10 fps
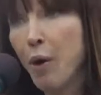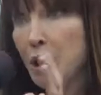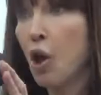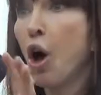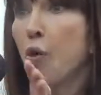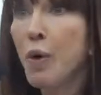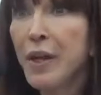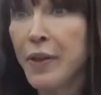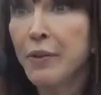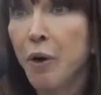along
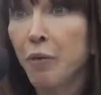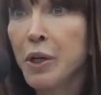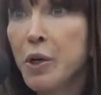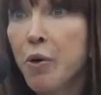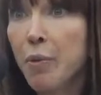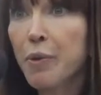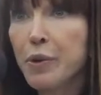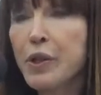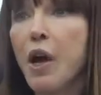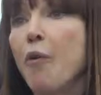with the
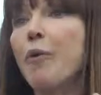renewables,